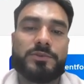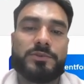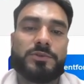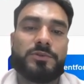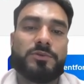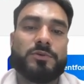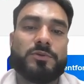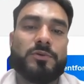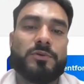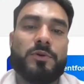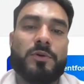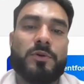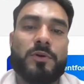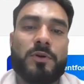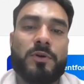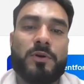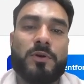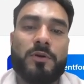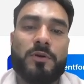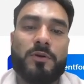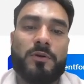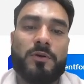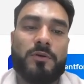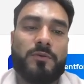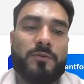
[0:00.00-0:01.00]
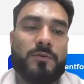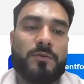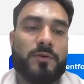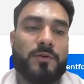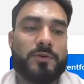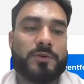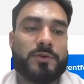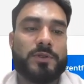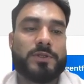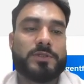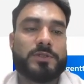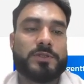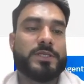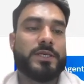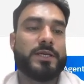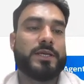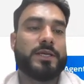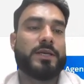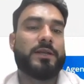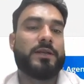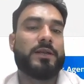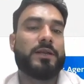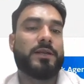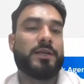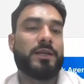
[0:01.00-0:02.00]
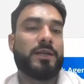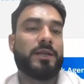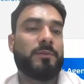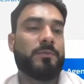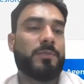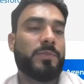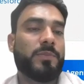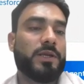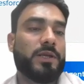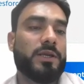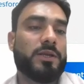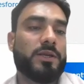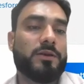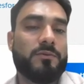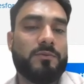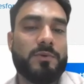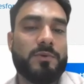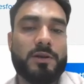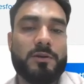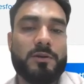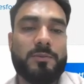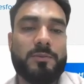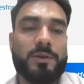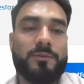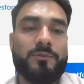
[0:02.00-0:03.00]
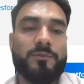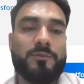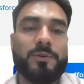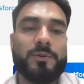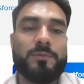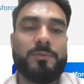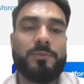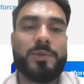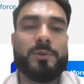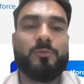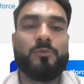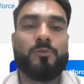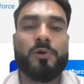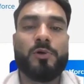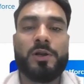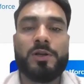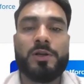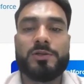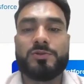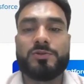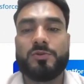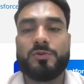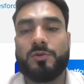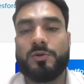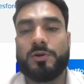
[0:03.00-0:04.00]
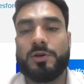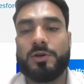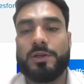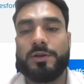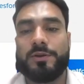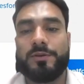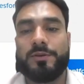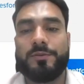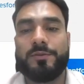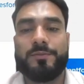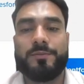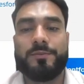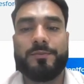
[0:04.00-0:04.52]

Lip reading: So for the second attempt, it will be 50 points only.